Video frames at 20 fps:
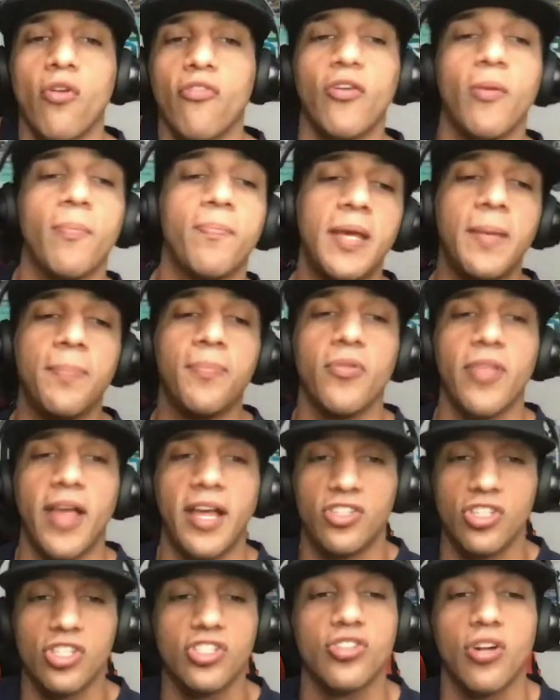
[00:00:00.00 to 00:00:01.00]
from people that
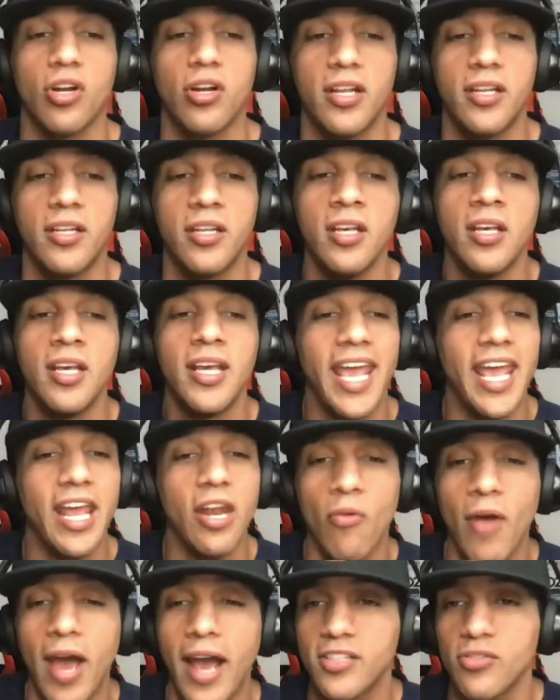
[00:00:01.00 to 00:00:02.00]
just started
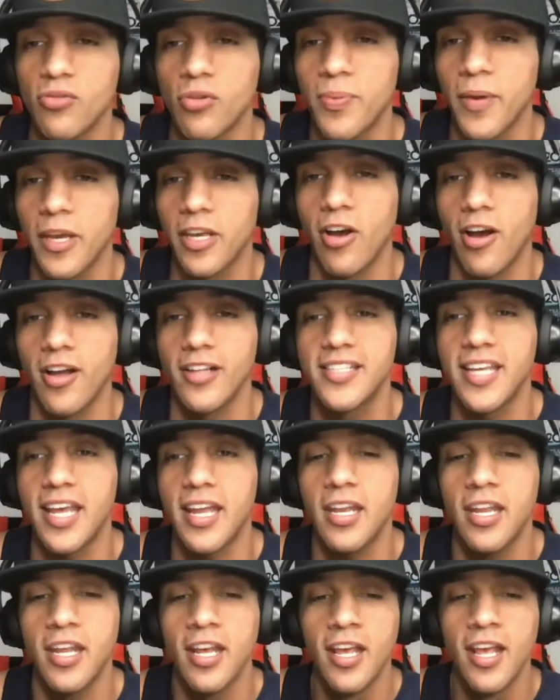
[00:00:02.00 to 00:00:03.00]
interacting with my content
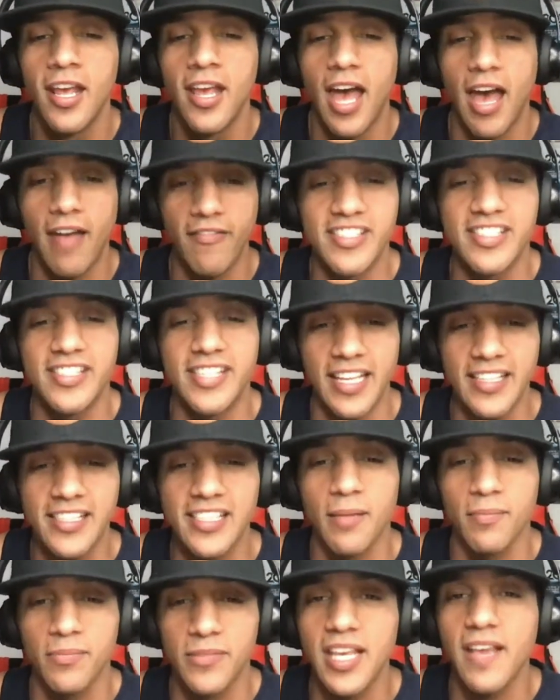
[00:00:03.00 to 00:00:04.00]
have said
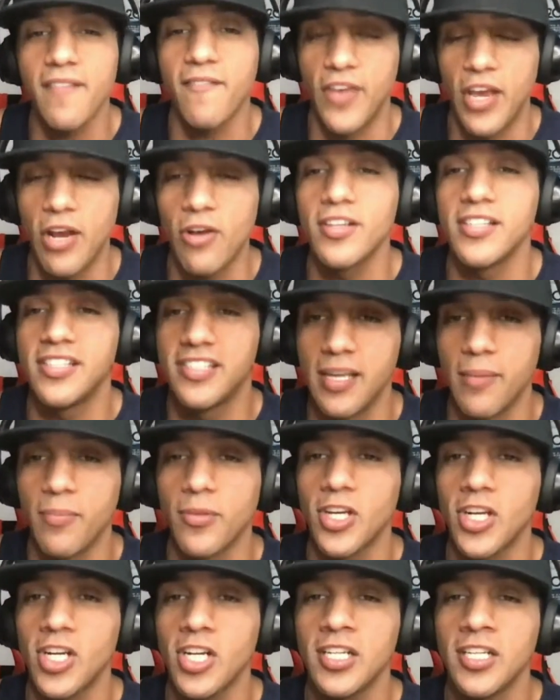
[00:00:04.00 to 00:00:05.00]
something very
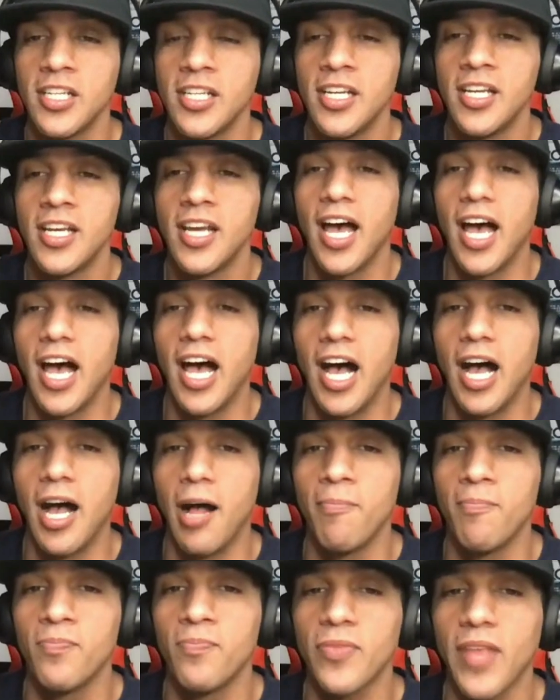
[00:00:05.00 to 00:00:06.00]
similar.
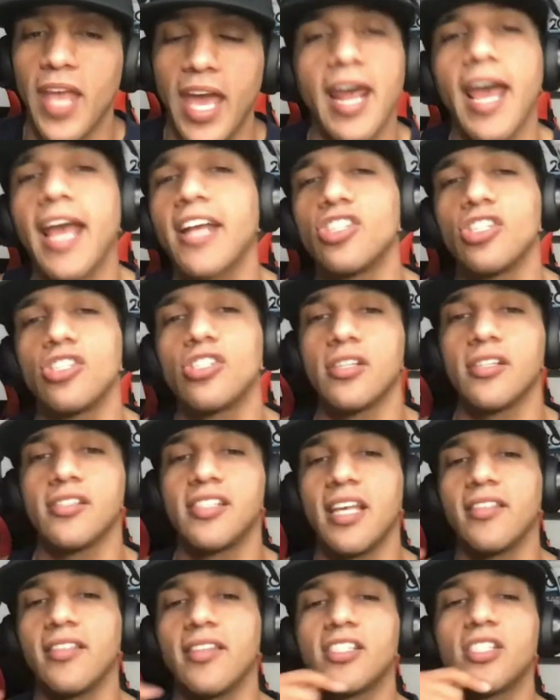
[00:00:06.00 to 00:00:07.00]
And I actually
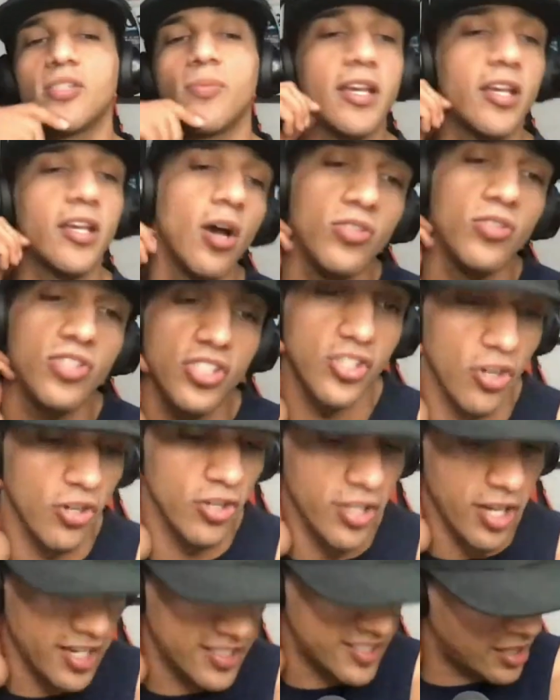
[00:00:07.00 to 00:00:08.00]
sent this to my coaches
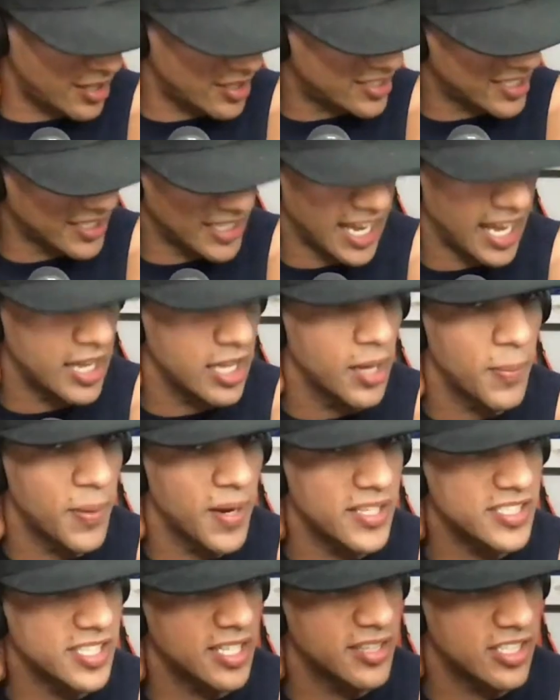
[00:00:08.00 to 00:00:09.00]
earlier. I sent this to Caleb and
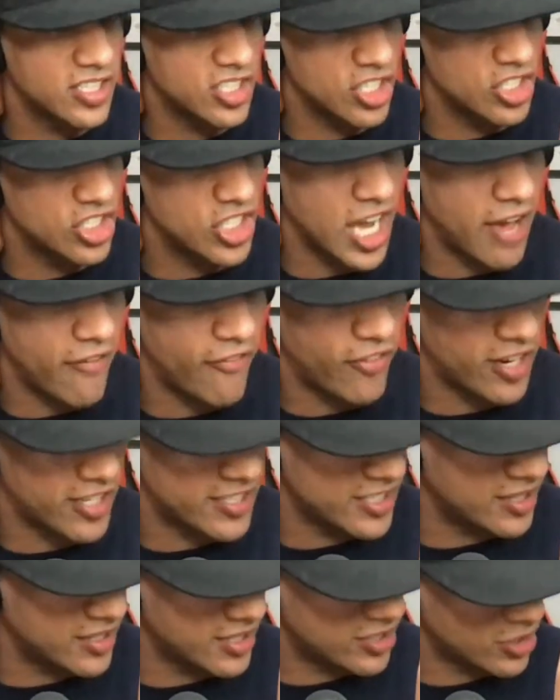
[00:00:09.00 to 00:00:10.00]
I sent this to Jeff and I
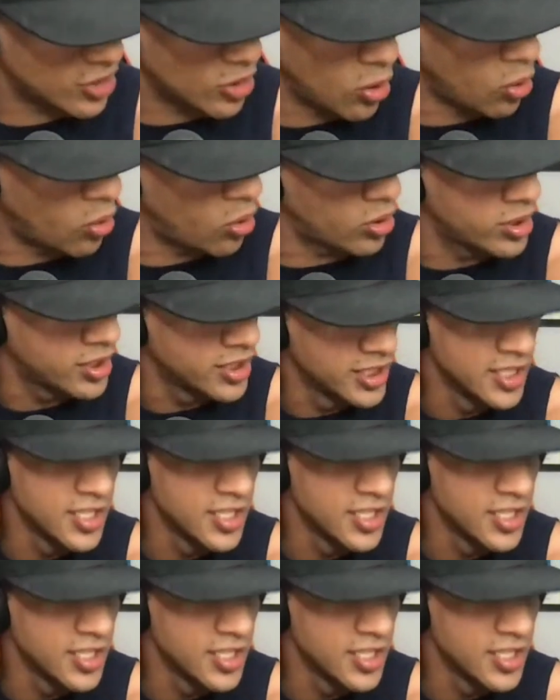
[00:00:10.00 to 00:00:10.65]
sent this to Cole.